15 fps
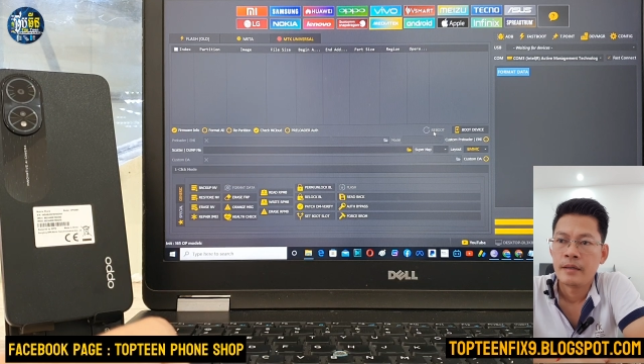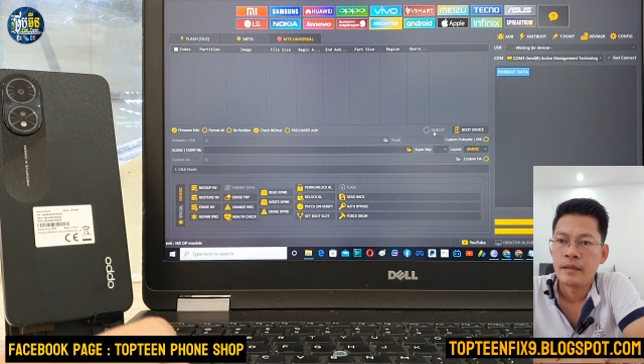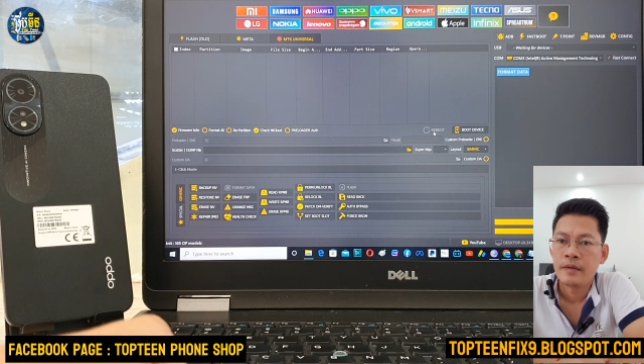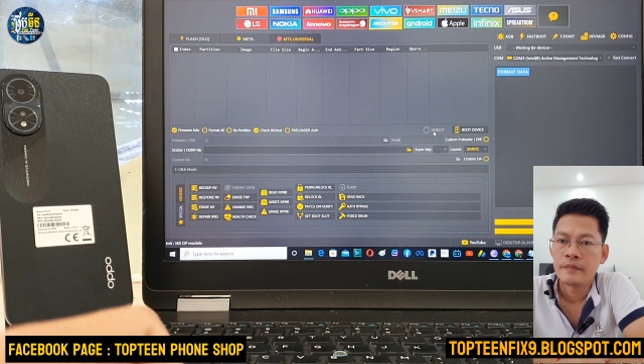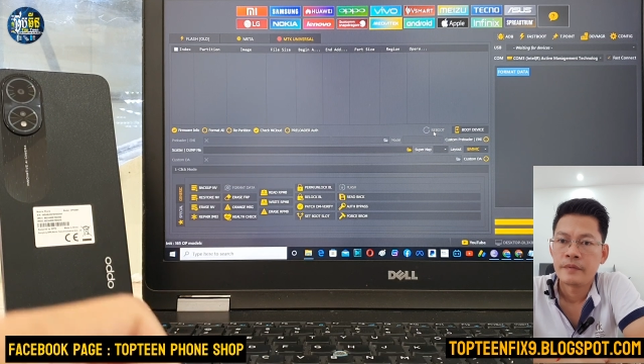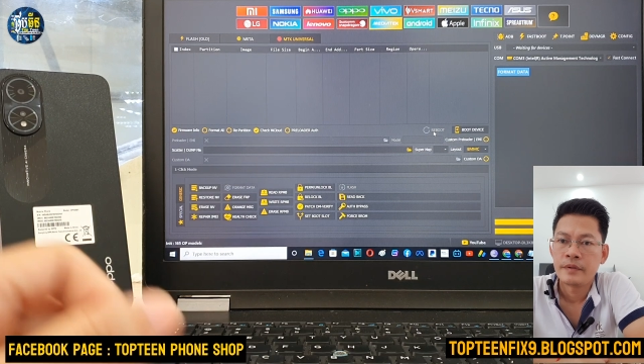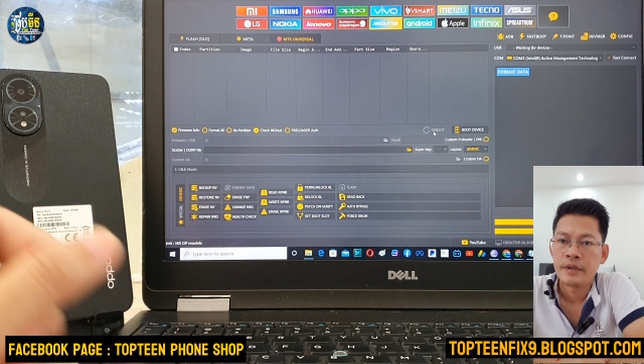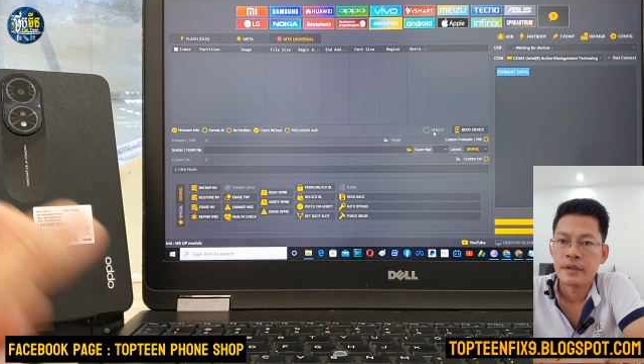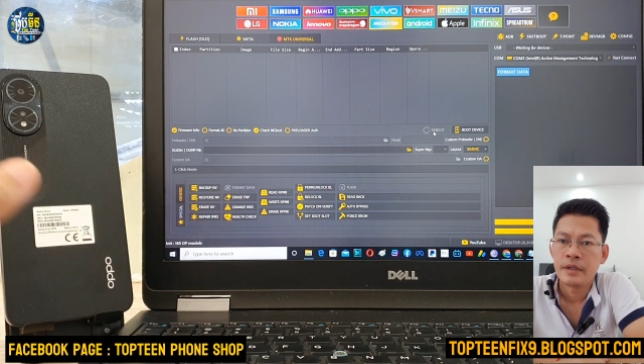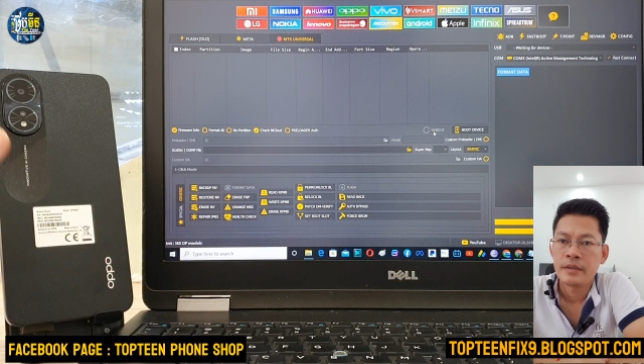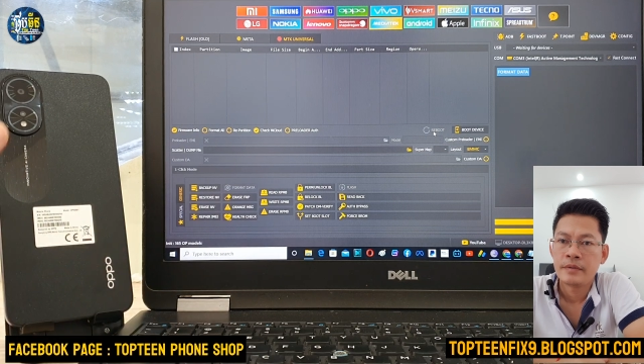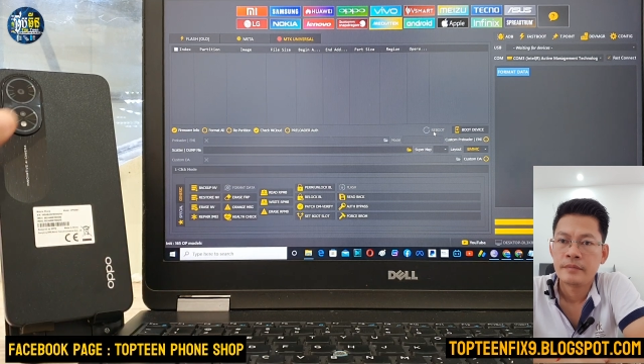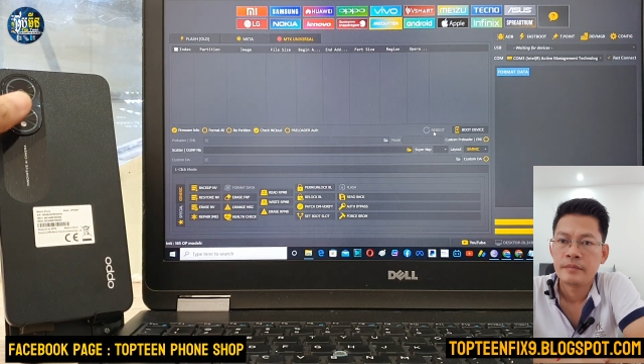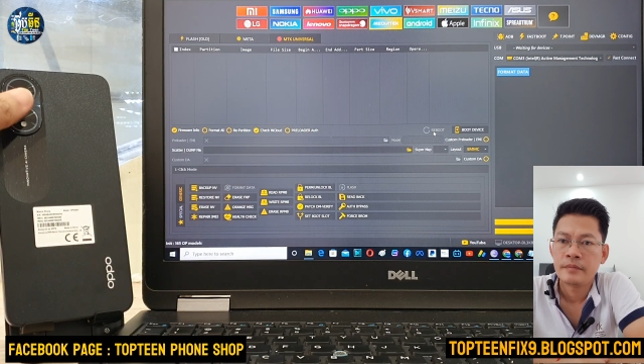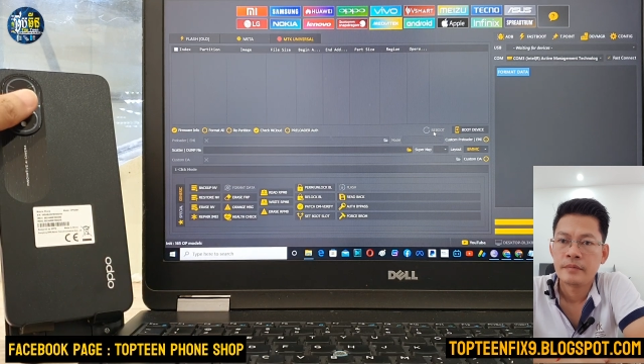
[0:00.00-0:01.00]
After
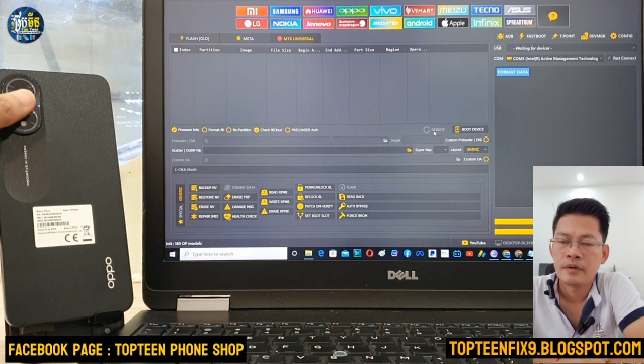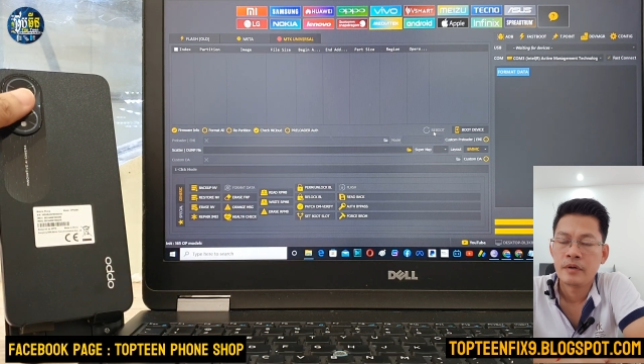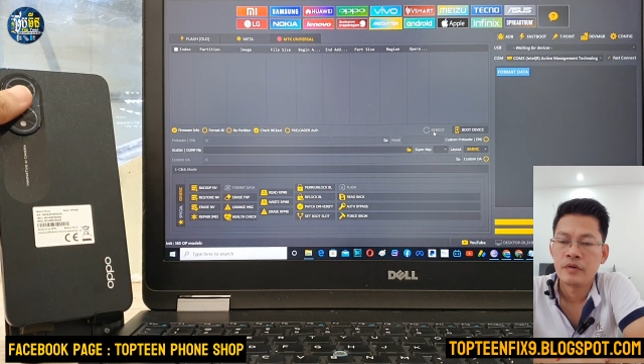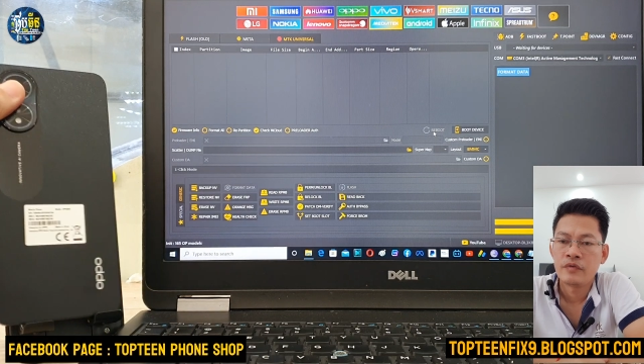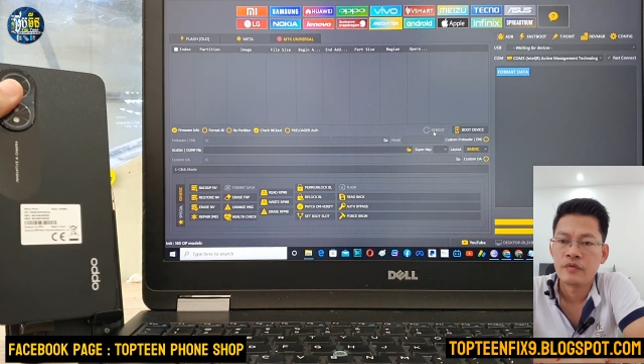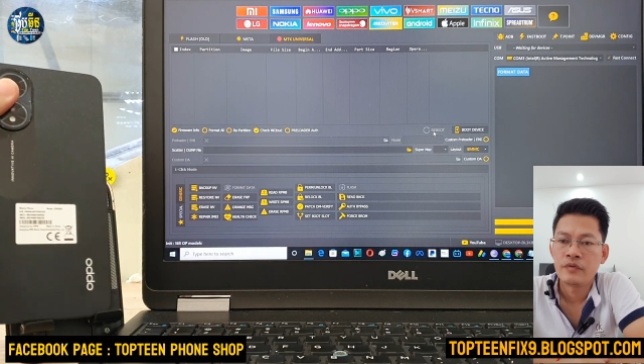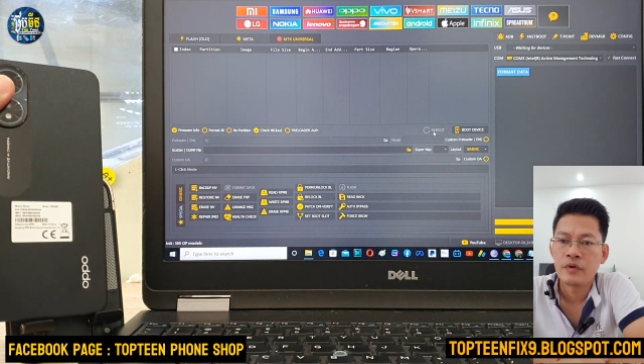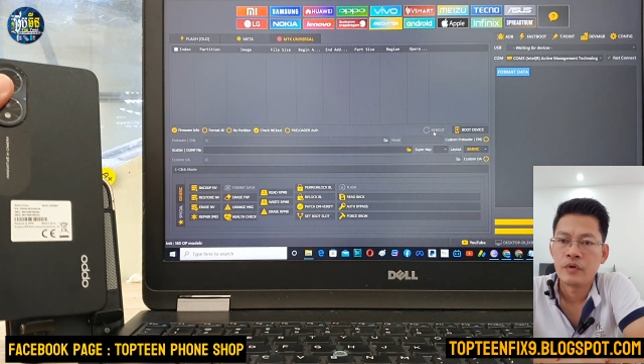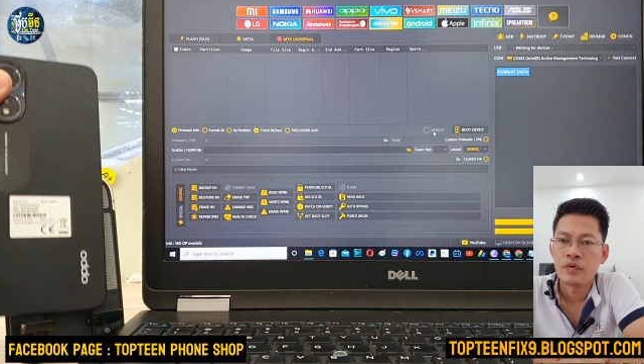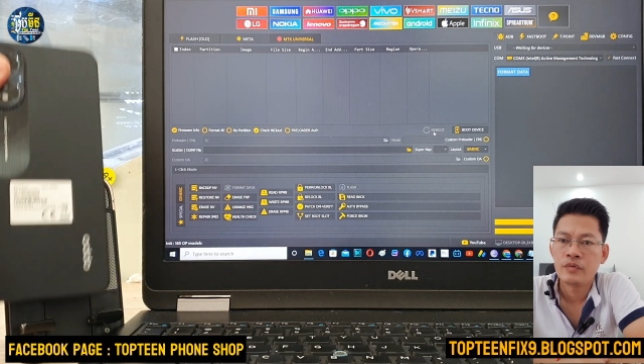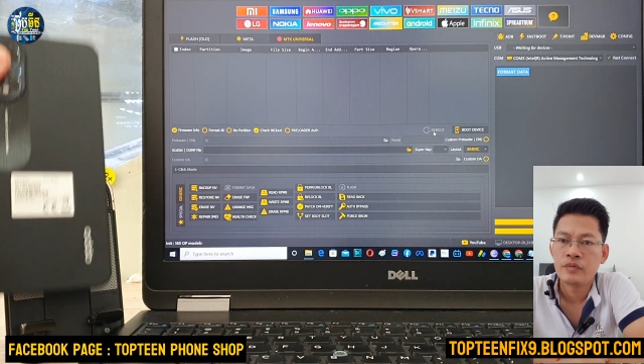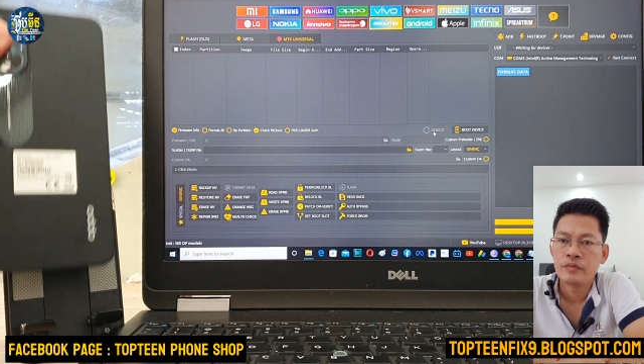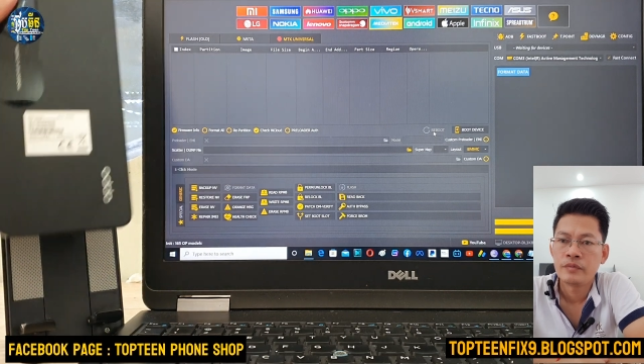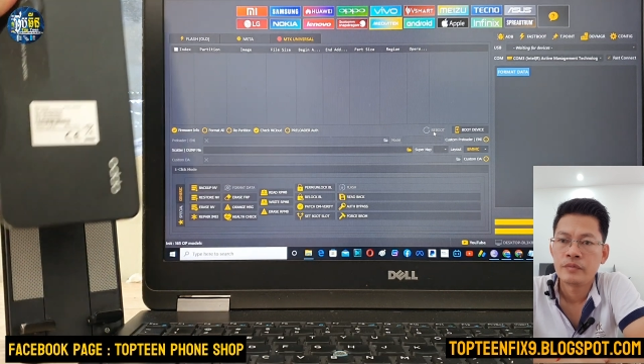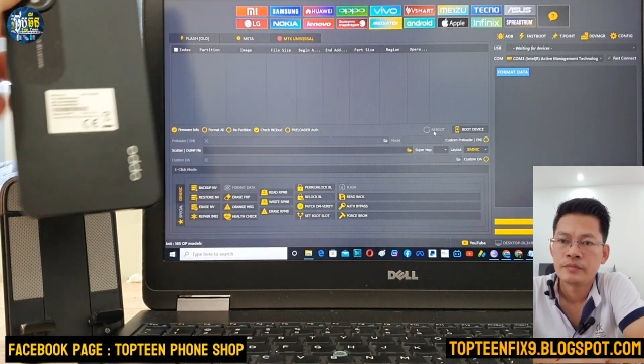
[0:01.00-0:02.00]
that, on the
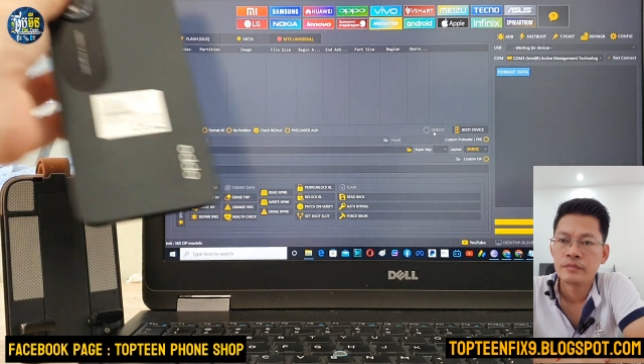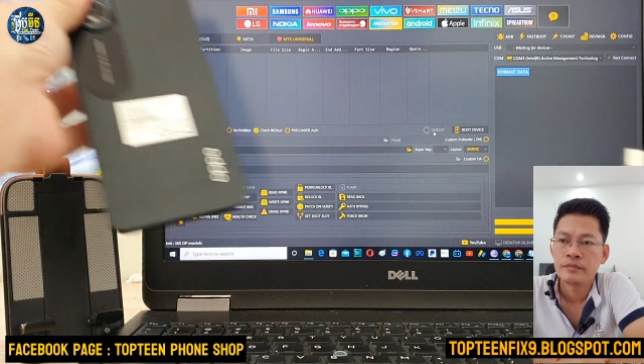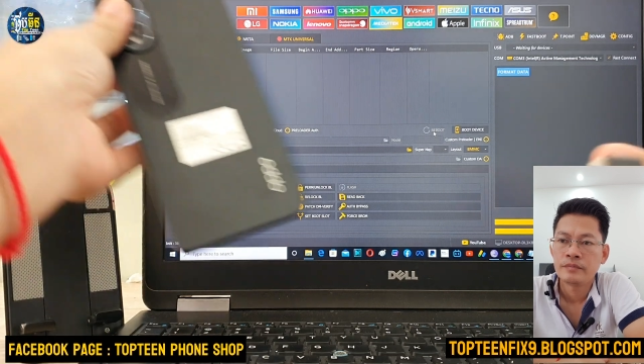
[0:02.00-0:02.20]
phone,